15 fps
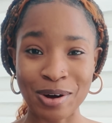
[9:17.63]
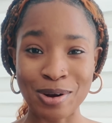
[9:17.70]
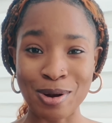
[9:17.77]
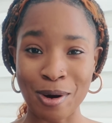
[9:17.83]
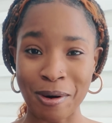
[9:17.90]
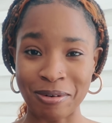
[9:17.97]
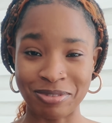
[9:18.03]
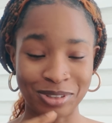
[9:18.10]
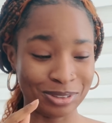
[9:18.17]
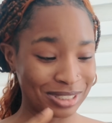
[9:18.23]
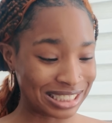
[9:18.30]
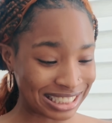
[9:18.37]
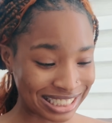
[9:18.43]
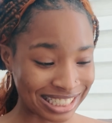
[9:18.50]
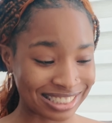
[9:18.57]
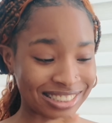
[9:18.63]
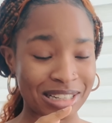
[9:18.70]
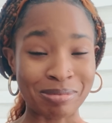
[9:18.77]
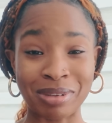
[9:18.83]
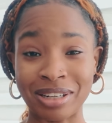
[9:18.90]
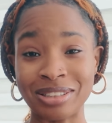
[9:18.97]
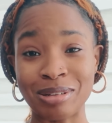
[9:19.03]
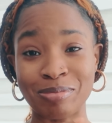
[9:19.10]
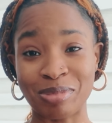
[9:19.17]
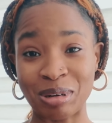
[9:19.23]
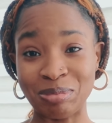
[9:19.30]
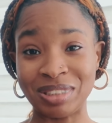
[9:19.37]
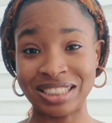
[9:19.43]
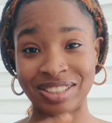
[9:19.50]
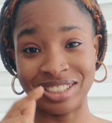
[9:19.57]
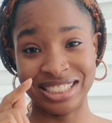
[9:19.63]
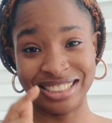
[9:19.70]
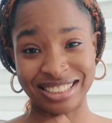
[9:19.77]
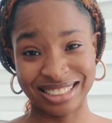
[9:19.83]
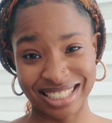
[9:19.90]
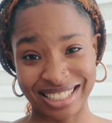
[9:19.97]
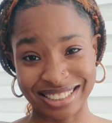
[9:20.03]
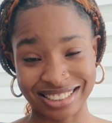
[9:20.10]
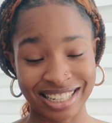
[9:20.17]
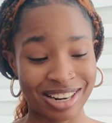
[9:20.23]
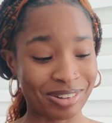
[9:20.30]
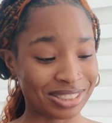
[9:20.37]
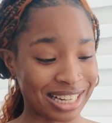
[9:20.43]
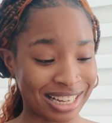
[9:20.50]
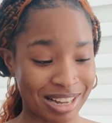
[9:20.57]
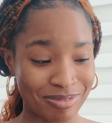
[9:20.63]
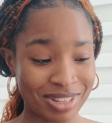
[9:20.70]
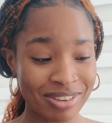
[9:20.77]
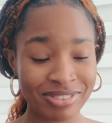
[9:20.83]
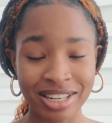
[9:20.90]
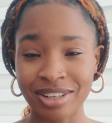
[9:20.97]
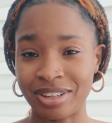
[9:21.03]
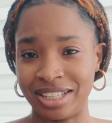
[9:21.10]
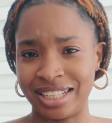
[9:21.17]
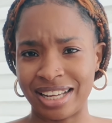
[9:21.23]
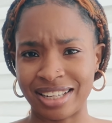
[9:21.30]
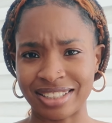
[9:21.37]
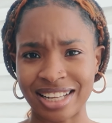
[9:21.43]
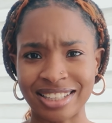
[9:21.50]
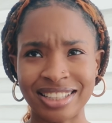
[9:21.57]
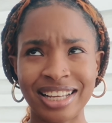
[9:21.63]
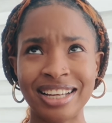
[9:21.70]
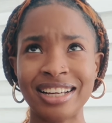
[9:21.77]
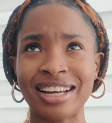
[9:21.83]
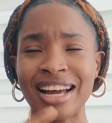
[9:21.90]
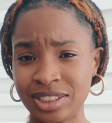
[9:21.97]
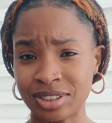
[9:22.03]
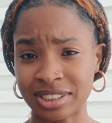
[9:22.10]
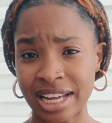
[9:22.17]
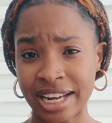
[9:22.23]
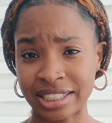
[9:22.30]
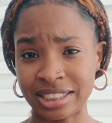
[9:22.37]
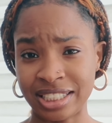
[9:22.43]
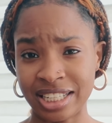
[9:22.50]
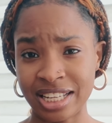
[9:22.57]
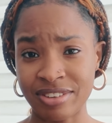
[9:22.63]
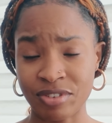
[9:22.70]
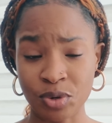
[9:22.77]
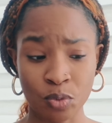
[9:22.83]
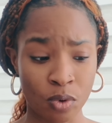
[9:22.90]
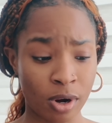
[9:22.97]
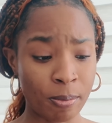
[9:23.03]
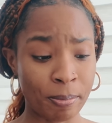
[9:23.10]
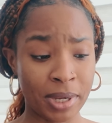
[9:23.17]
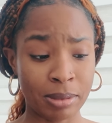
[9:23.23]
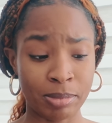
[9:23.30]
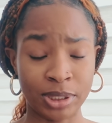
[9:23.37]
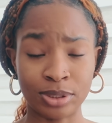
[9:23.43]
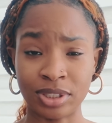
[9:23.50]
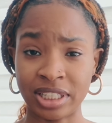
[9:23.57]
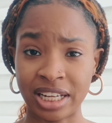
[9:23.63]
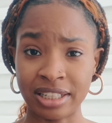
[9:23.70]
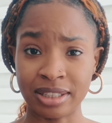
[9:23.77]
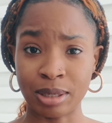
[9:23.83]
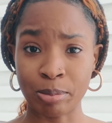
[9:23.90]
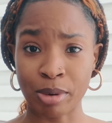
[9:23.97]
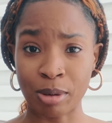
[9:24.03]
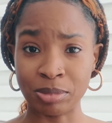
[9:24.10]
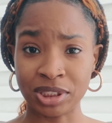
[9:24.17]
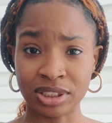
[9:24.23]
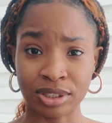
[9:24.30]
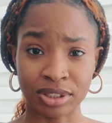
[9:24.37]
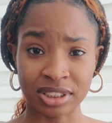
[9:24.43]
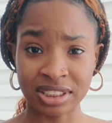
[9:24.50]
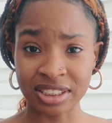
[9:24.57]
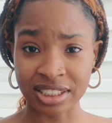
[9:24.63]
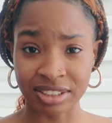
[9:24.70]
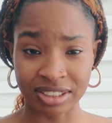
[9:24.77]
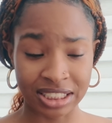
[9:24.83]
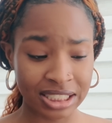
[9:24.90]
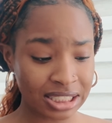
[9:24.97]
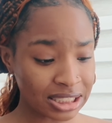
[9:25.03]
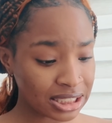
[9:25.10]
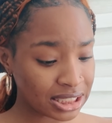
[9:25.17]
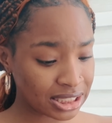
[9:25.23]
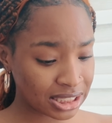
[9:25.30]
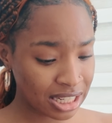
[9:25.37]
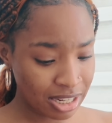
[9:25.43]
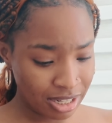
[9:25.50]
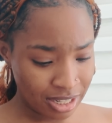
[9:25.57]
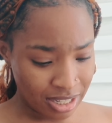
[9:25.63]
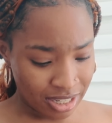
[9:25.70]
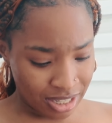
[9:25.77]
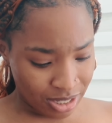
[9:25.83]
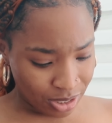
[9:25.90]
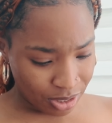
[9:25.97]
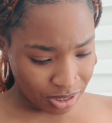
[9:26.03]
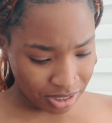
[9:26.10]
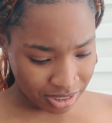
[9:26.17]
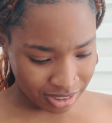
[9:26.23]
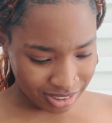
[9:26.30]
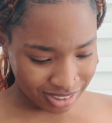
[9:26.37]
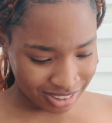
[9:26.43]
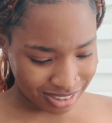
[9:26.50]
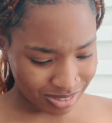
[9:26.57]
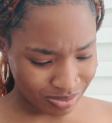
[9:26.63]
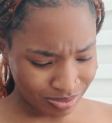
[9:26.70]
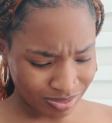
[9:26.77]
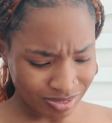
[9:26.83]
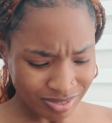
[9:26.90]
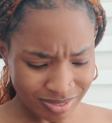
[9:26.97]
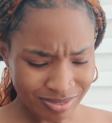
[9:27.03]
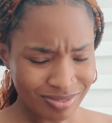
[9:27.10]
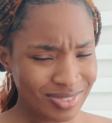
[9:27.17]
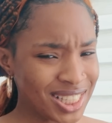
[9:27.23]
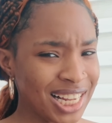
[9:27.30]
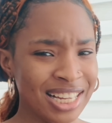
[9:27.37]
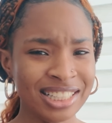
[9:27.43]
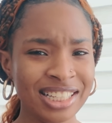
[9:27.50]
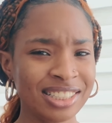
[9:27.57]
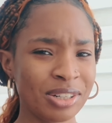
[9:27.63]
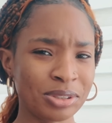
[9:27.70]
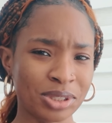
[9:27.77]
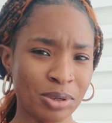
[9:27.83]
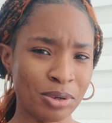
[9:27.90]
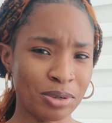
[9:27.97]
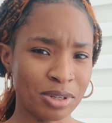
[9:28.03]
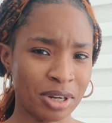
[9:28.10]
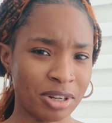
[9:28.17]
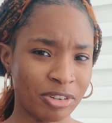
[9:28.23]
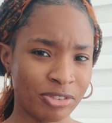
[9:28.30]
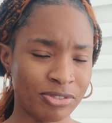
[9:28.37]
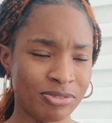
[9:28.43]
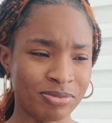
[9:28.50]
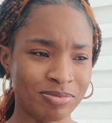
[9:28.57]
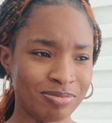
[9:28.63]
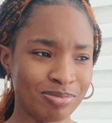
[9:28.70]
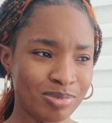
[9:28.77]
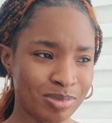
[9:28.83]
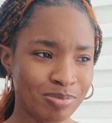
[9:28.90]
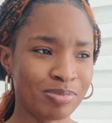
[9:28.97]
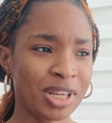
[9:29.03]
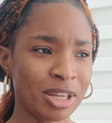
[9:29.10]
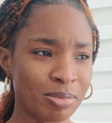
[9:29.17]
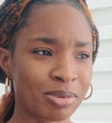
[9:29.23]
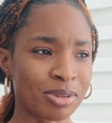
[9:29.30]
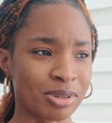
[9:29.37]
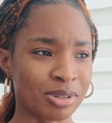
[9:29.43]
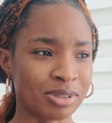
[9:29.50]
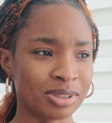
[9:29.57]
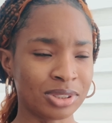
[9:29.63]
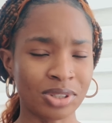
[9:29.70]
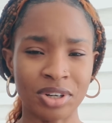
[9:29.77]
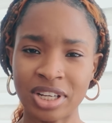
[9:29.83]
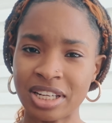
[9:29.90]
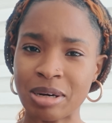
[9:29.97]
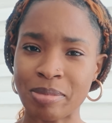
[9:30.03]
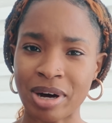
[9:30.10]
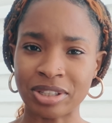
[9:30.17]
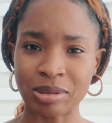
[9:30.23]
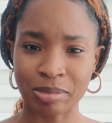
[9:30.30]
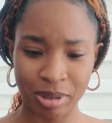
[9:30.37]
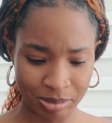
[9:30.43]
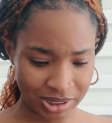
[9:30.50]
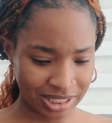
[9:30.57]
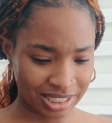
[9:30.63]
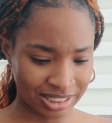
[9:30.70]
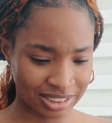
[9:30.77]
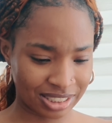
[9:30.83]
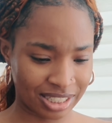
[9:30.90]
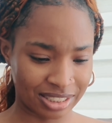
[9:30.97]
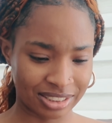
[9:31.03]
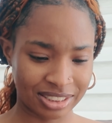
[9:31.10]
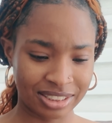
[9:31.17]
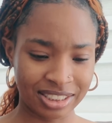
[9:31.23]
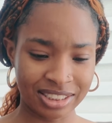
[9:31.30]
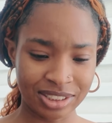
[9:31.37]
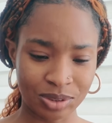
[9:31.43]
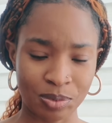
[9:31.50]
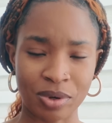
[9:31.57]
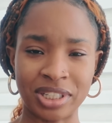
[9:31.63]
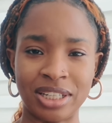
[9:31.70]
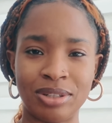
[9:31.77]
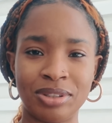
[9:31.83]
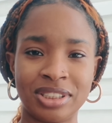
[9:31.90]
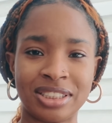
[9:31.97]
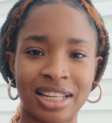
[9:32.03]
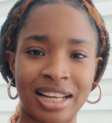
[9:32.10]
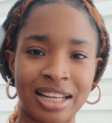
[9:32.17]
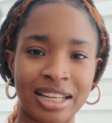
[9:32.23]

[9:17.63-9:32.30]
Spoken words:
a lot of good things about the Bombshell Intense, and I was like, I'm definitely gonna get it. I think this was actually even what made me to get the Bombshell series, because I think there was a whole lot of people talking about the Bombshell Intense. This is what it looks